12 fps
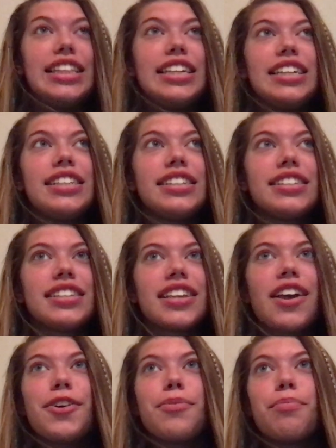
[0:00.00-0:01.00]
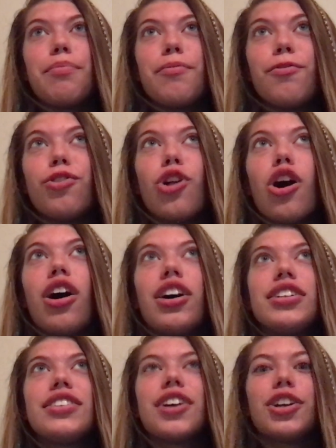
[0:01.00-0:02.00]
These
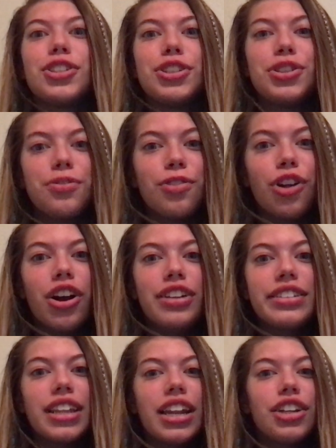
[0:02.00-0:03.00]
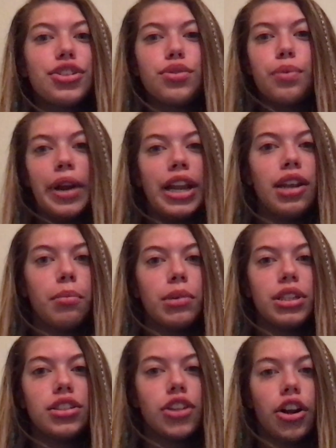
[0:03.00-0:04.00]
vlogs are two vlogs that I just randomly
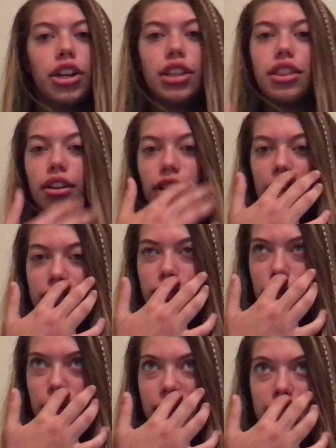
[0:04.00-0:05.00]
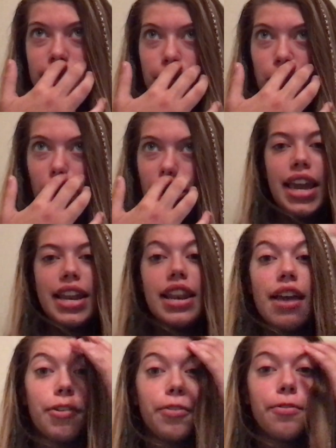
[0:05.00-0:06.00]
started. They're like two weeks apart and
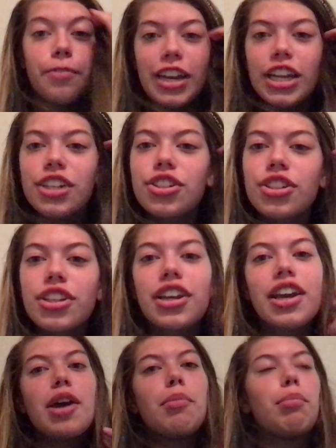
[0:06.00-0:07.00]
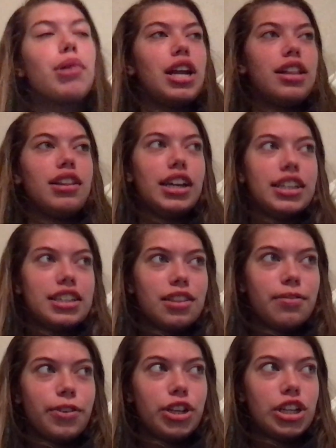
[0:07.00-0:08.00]
never finished, but I liked the
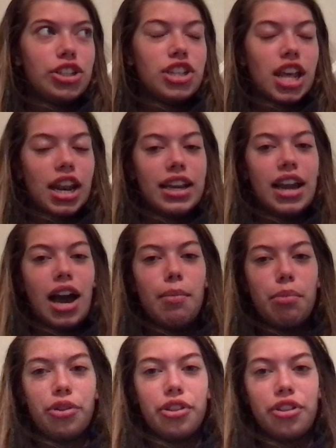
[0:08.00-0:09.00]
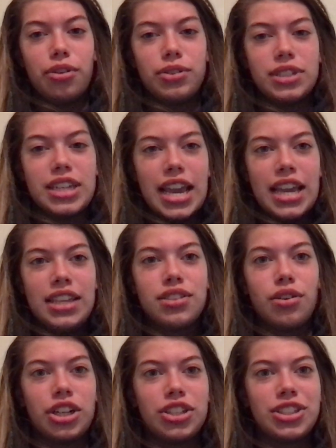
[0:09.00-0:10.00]
footage that I got both of those days, so
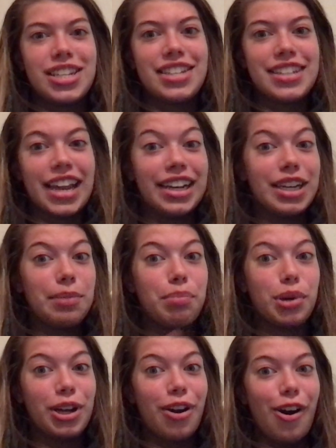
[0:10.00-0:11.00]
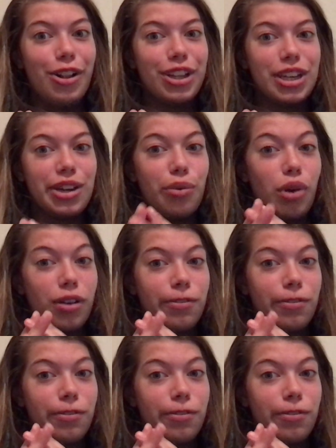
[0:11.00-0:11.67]
I just decided to put it all into one